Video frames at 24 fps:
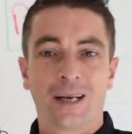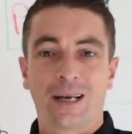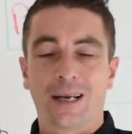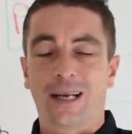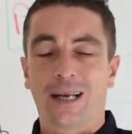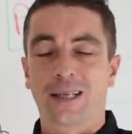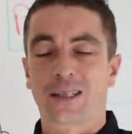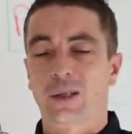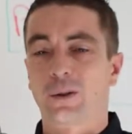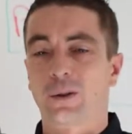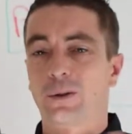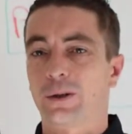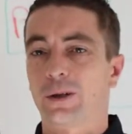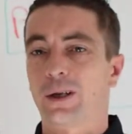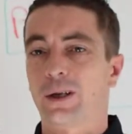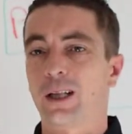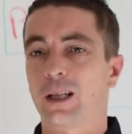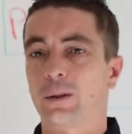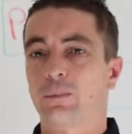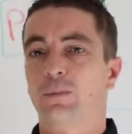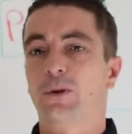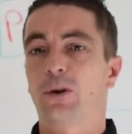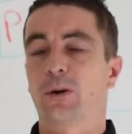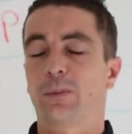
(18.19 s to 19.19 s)
It's going to
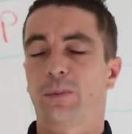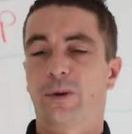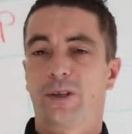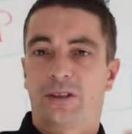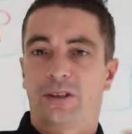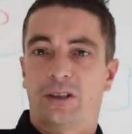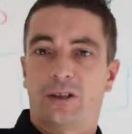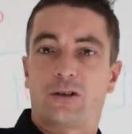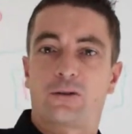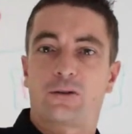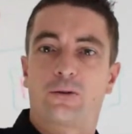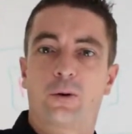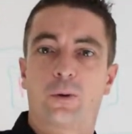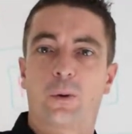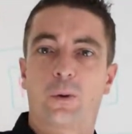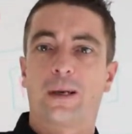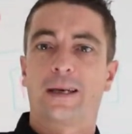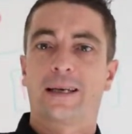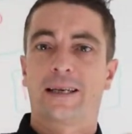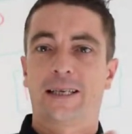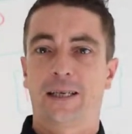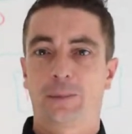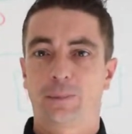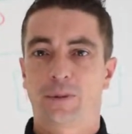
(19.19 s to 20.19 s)
help your business grow
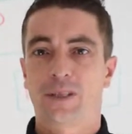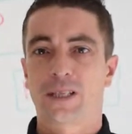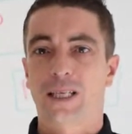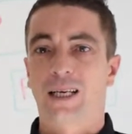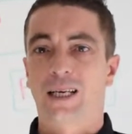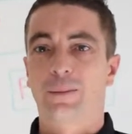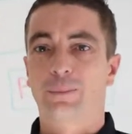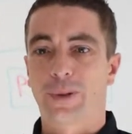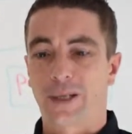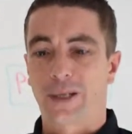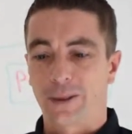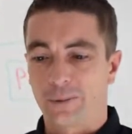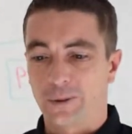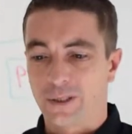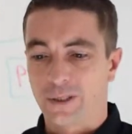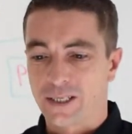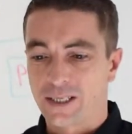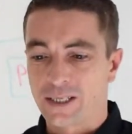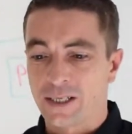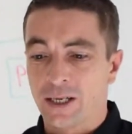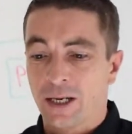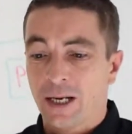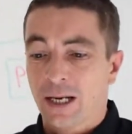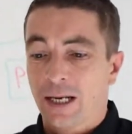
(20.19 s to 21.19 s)
leaps and
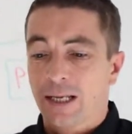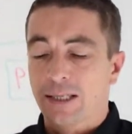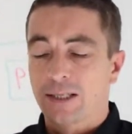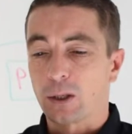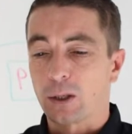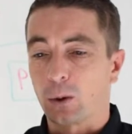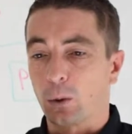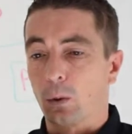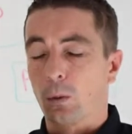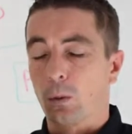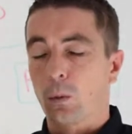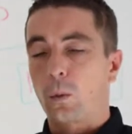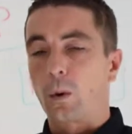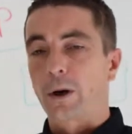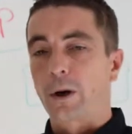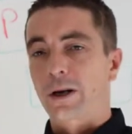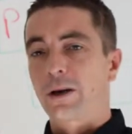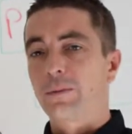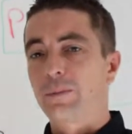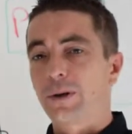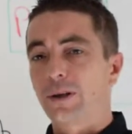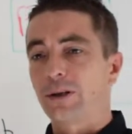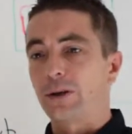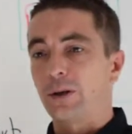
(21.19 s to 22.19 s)
bounds. So what
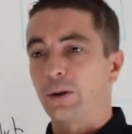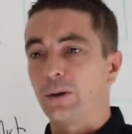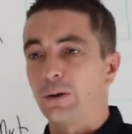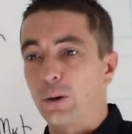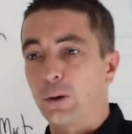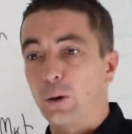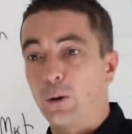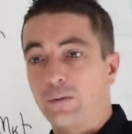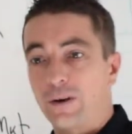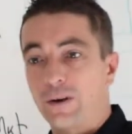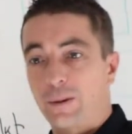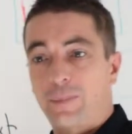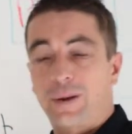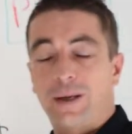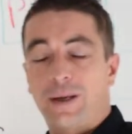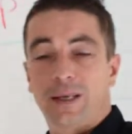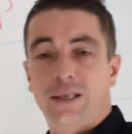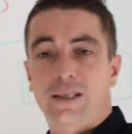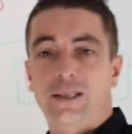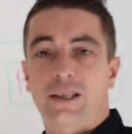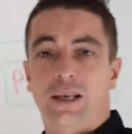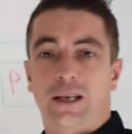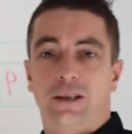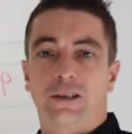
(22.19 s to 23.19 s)
I've been doing over the
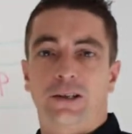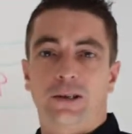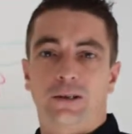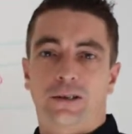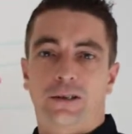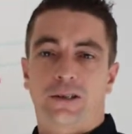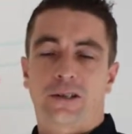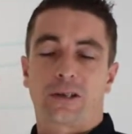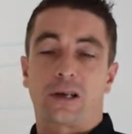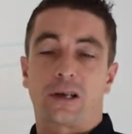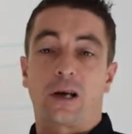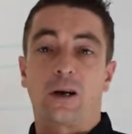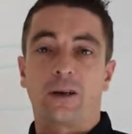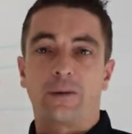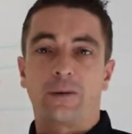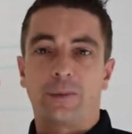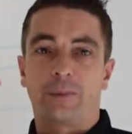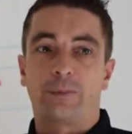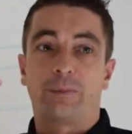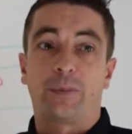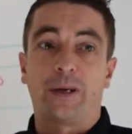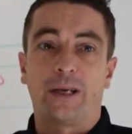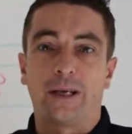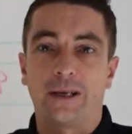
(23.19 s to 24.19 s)
past 10 years,
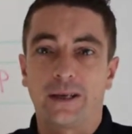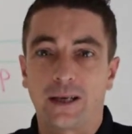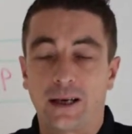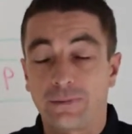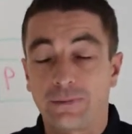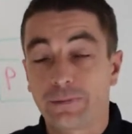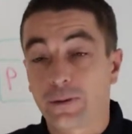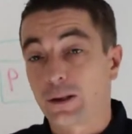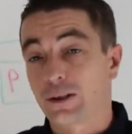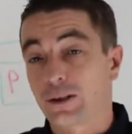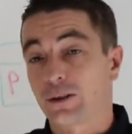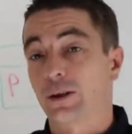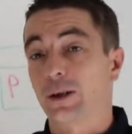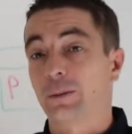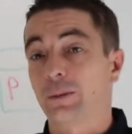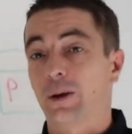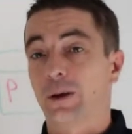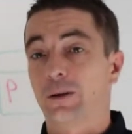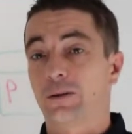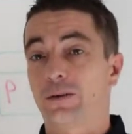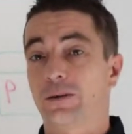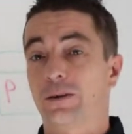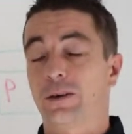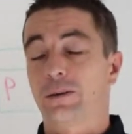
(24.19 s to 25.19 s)
I've been a full-time
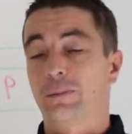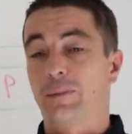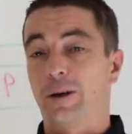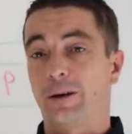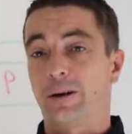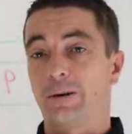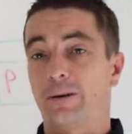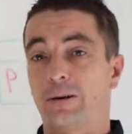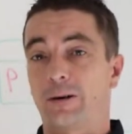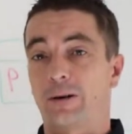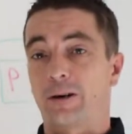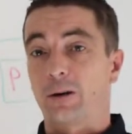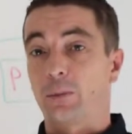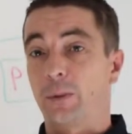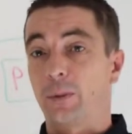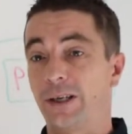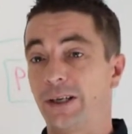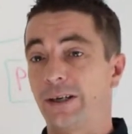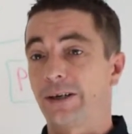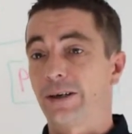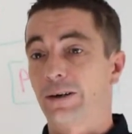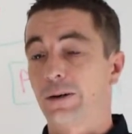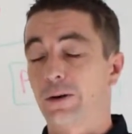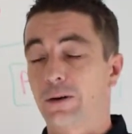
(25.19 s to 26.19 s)
internet marketer. We
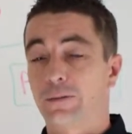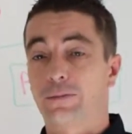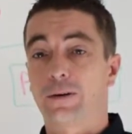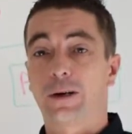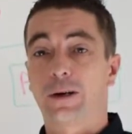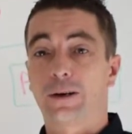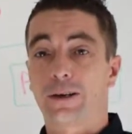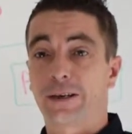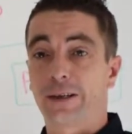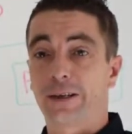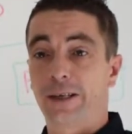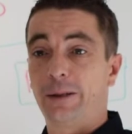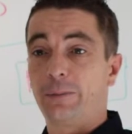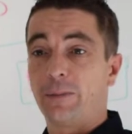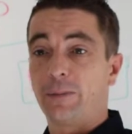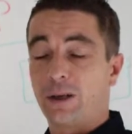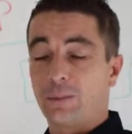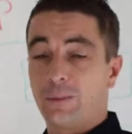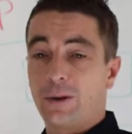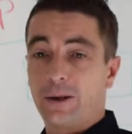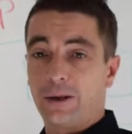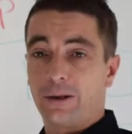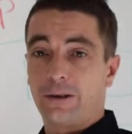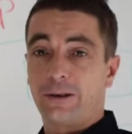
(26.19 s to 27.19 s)
did an awful lot in email
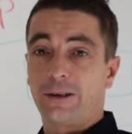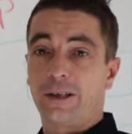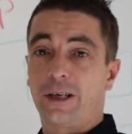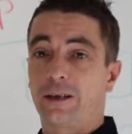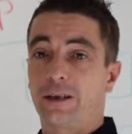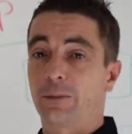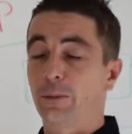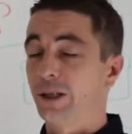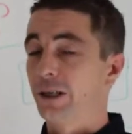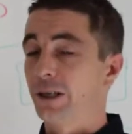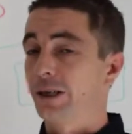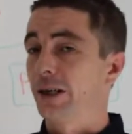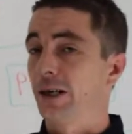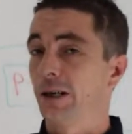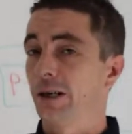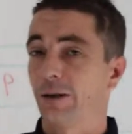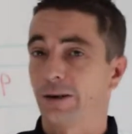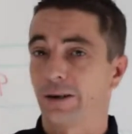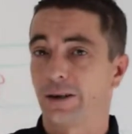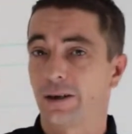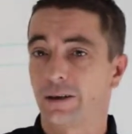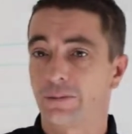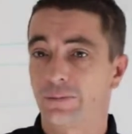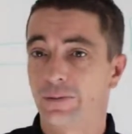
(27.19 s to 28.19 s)
marketing, we did a lot
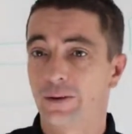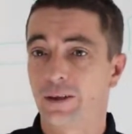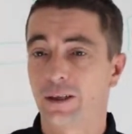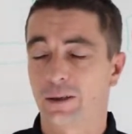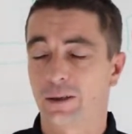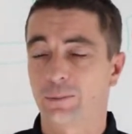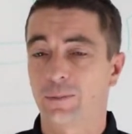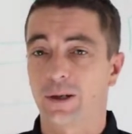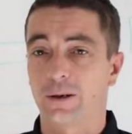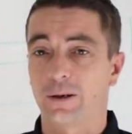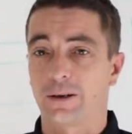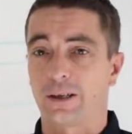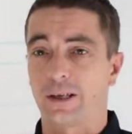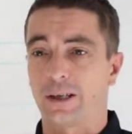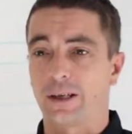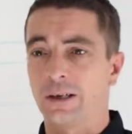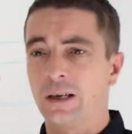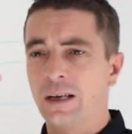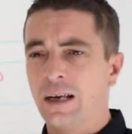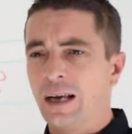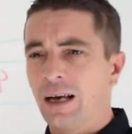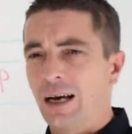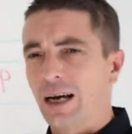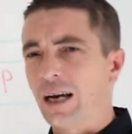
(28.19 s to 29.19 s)
in affiliate marketing,
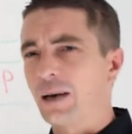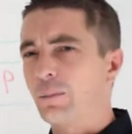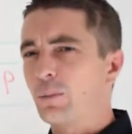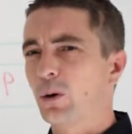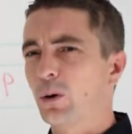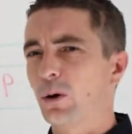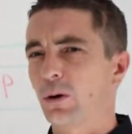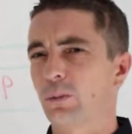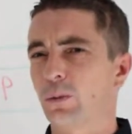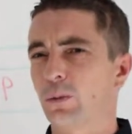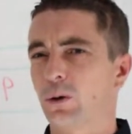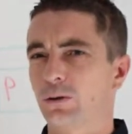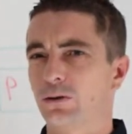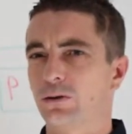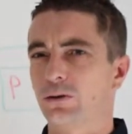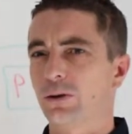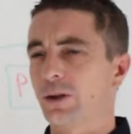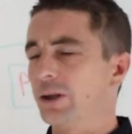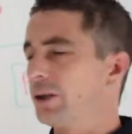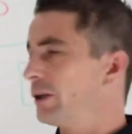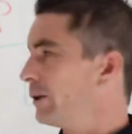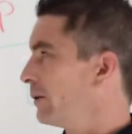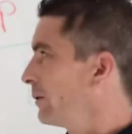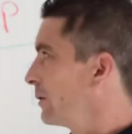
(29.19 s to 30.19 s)
and more through the
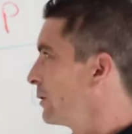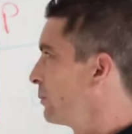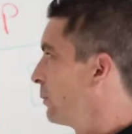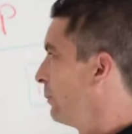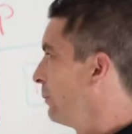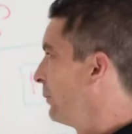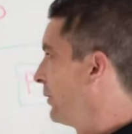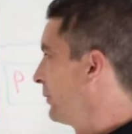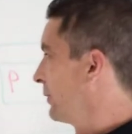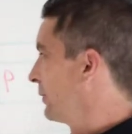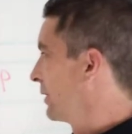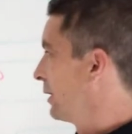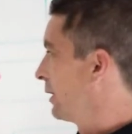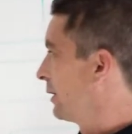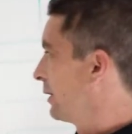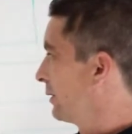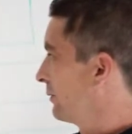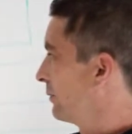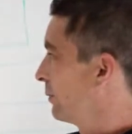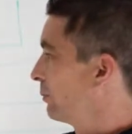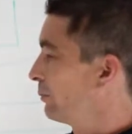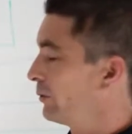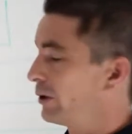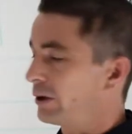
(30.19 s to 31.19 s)
years, we've been doing a lot
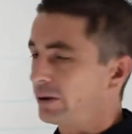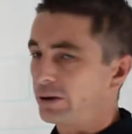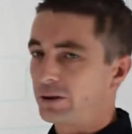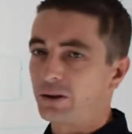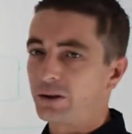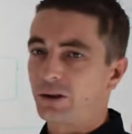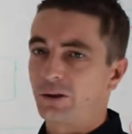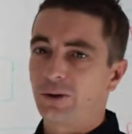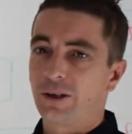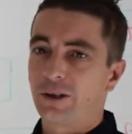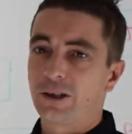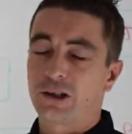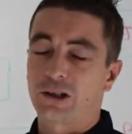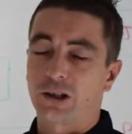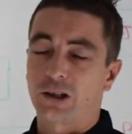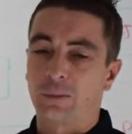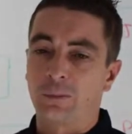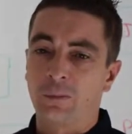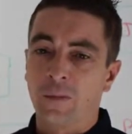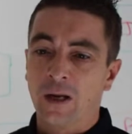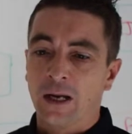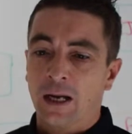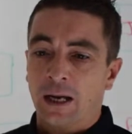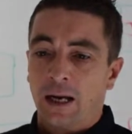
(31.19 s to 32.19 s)
of product
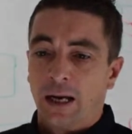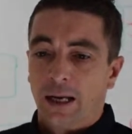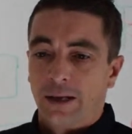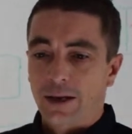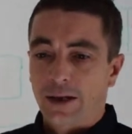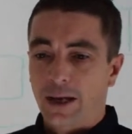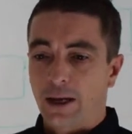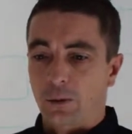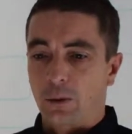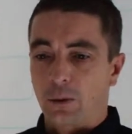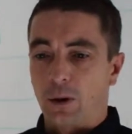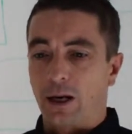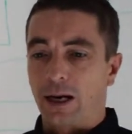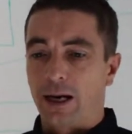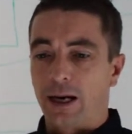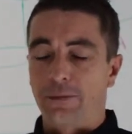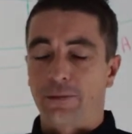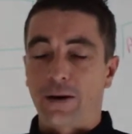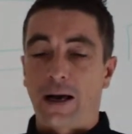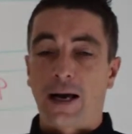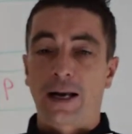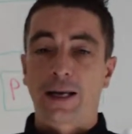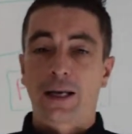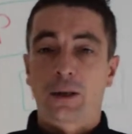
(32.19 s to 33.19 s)
creation. Now, if
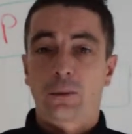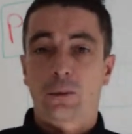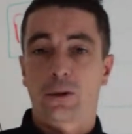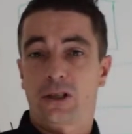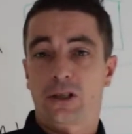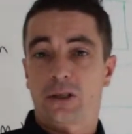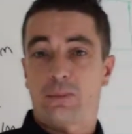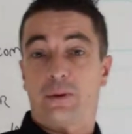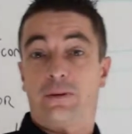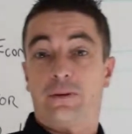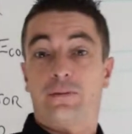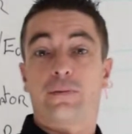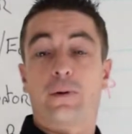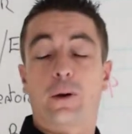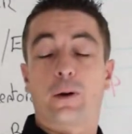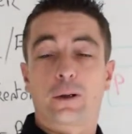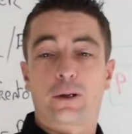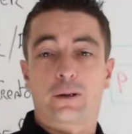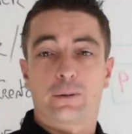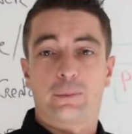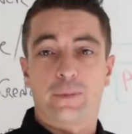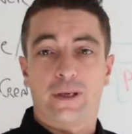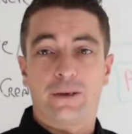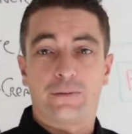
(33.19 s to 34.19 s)
anyone's been
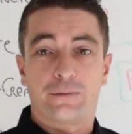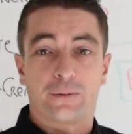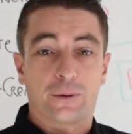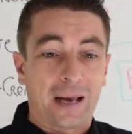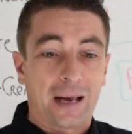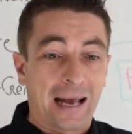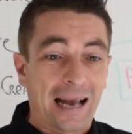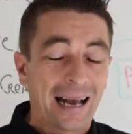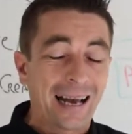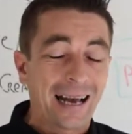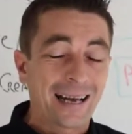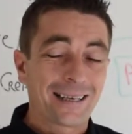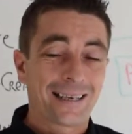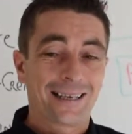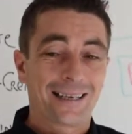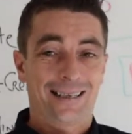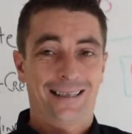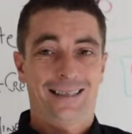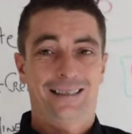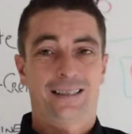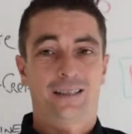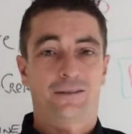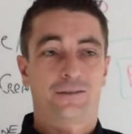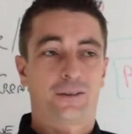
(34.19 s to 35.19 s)
following me for any
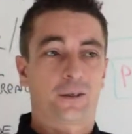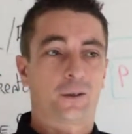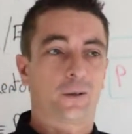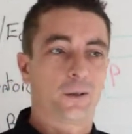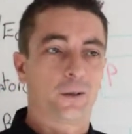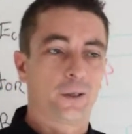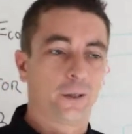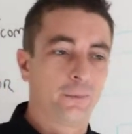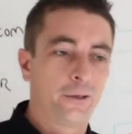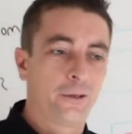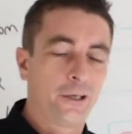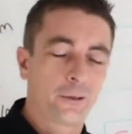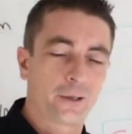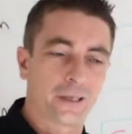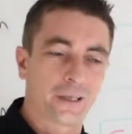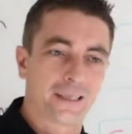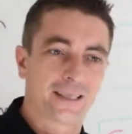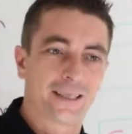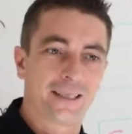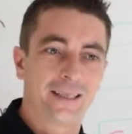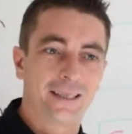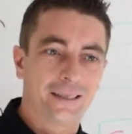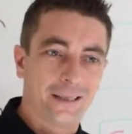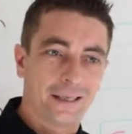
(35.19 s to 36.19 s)
length of time, you can
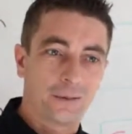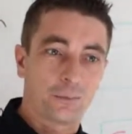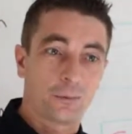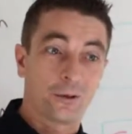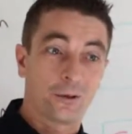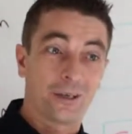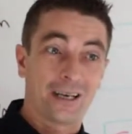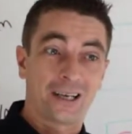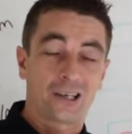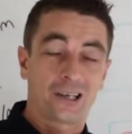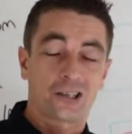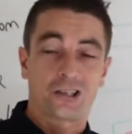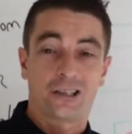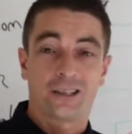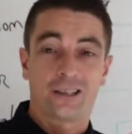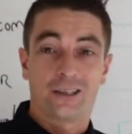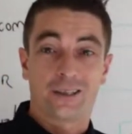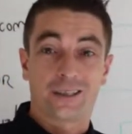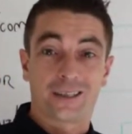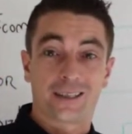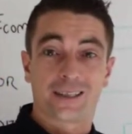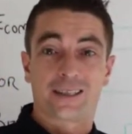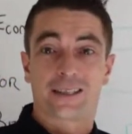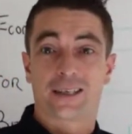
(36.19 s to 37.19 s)
see that we're actually
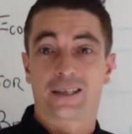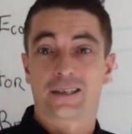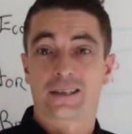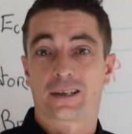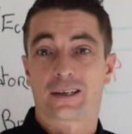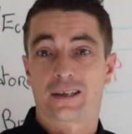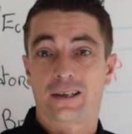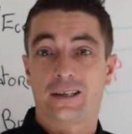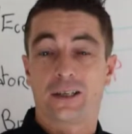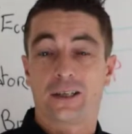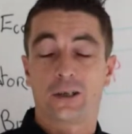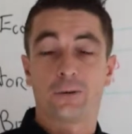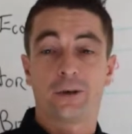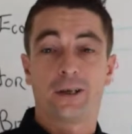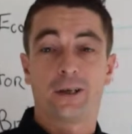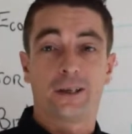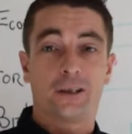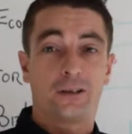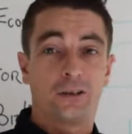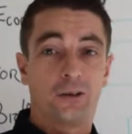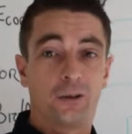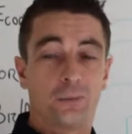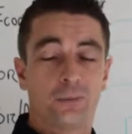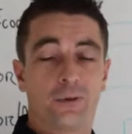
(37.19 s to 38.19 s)
consistently
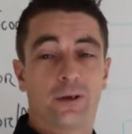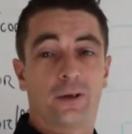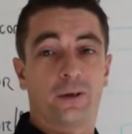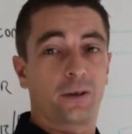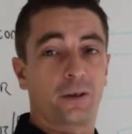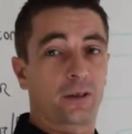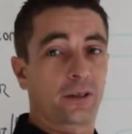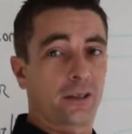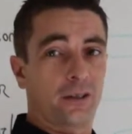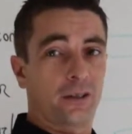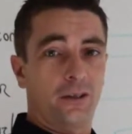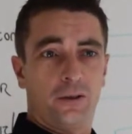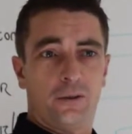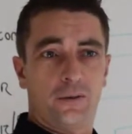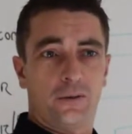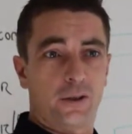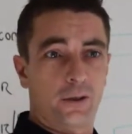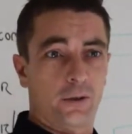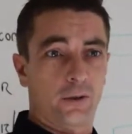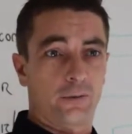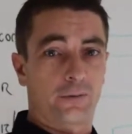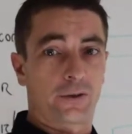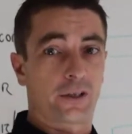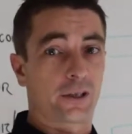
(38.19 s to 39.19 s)
creating new products and new
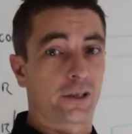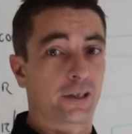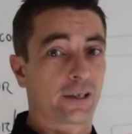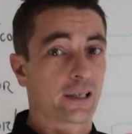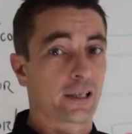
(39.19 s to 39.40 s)
services.